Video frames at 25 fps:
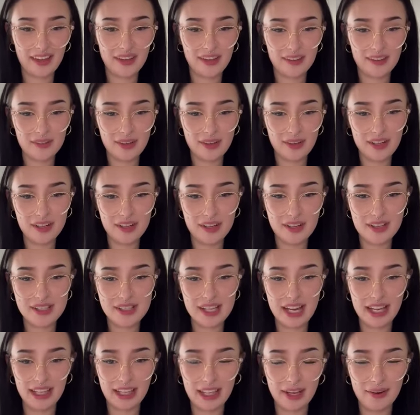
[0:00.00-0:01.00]
cute. Do I
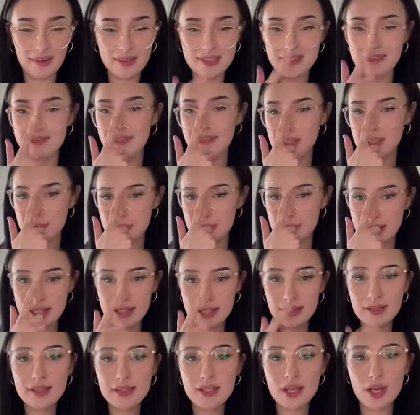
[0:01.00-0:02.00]
understand language of
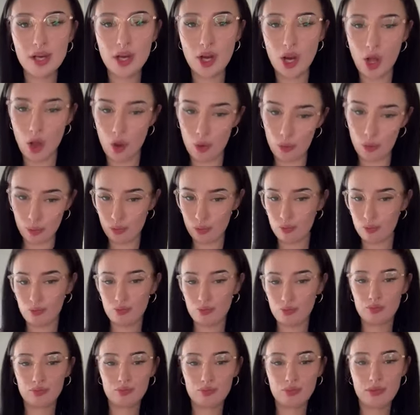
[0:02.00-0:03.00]
Philippines? No.